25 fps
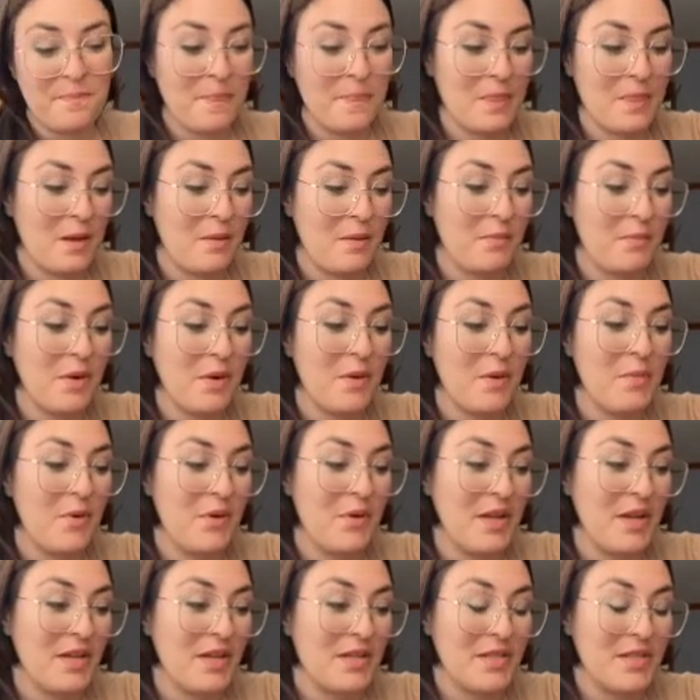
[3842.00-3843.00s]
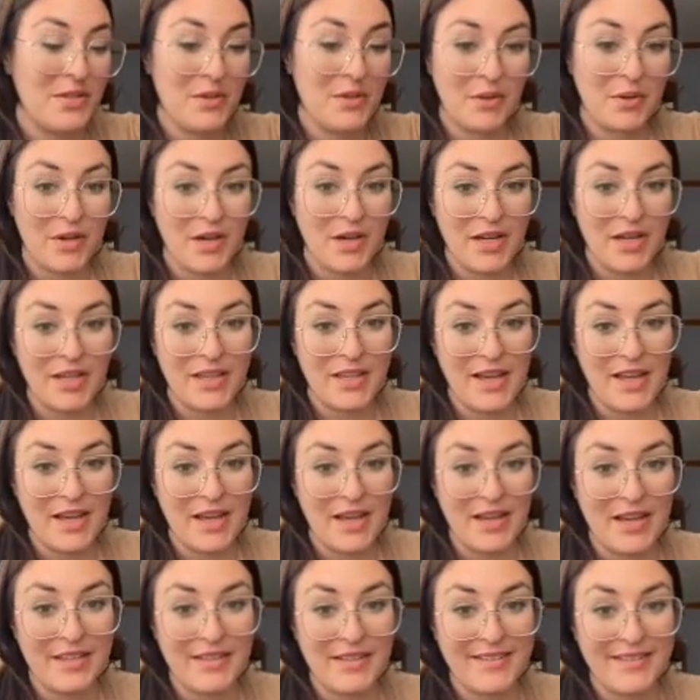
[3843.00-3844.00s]
promoting a story
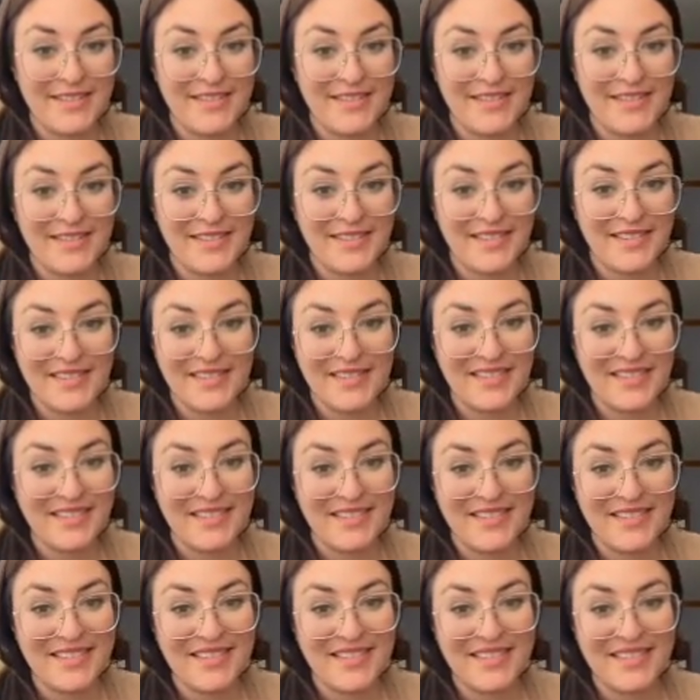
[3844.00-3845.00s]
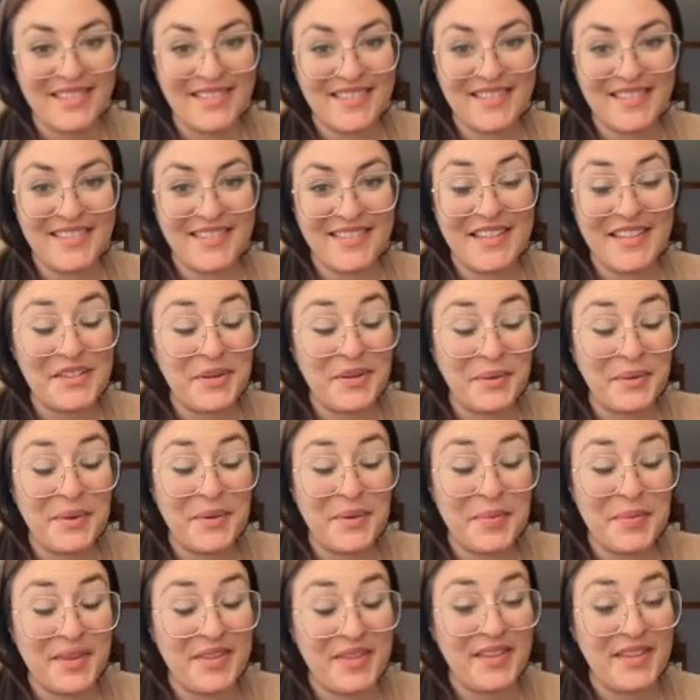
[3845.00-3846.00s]
that these
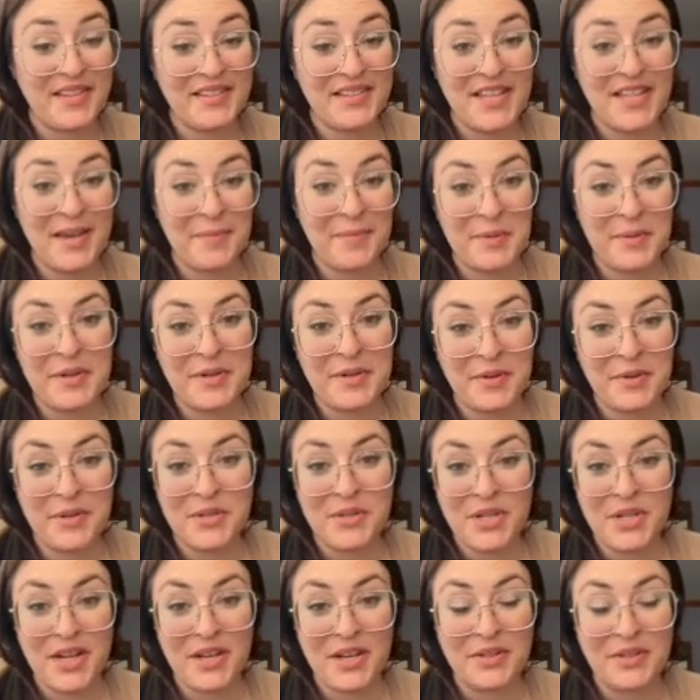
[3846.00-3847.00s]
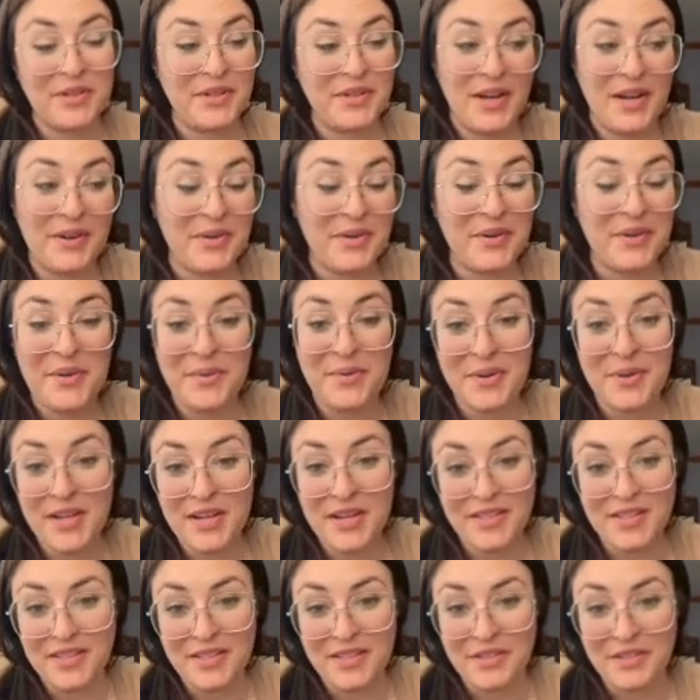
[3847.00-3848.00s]
horrible things happened in her childhood, I don't know what I'd
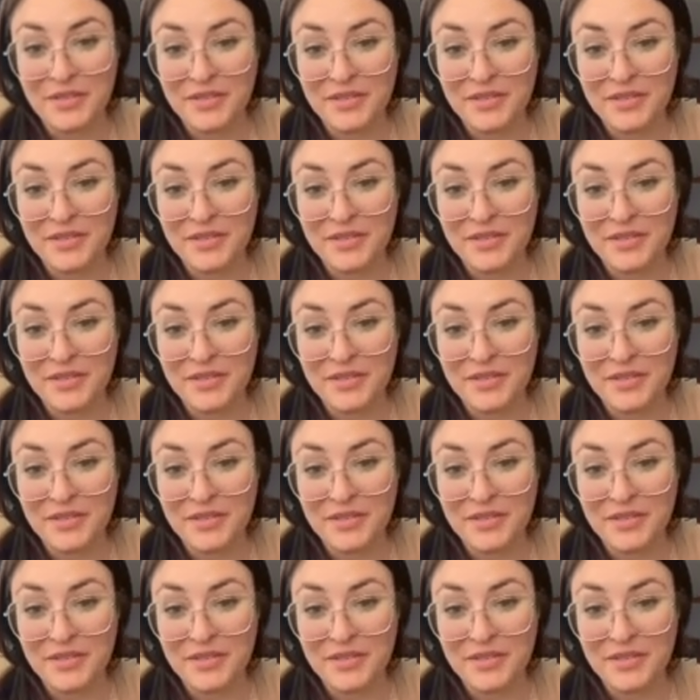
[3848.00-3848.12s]
do.